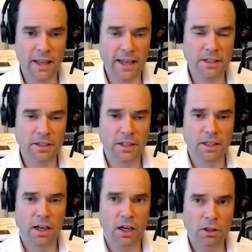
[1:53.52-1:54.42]
And
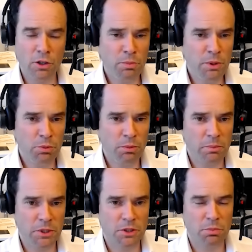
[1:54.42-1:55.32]
a lot of people might
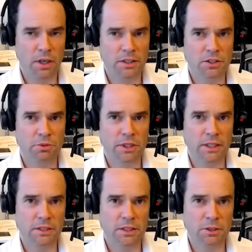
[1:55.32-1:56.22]
be surprised to
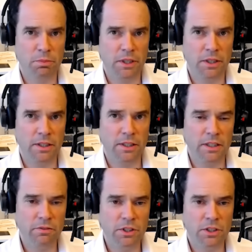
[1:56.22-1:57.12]
realize this, but the
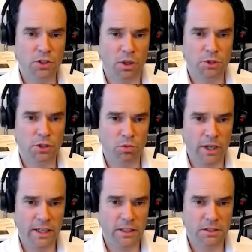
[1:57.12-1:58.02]
EV adoption
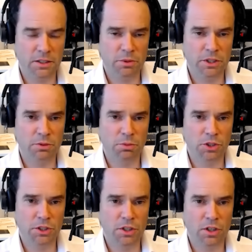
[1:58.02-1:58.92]
rate in some of these
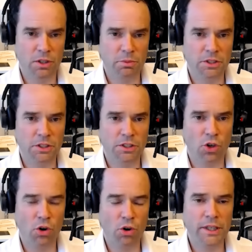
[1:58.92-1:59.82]
emerging economies is
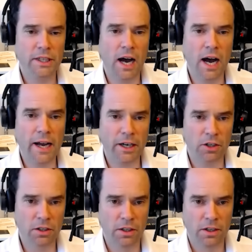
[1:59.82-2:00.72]
already
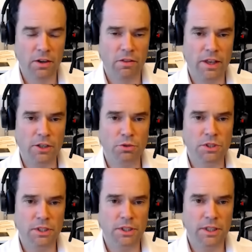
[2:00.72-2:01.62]
higher than you
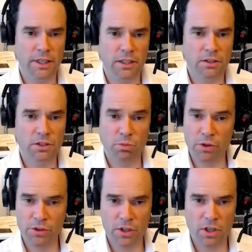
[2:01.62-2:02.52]
see in some
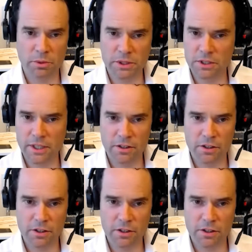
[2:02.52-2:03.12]
wealthy economies, say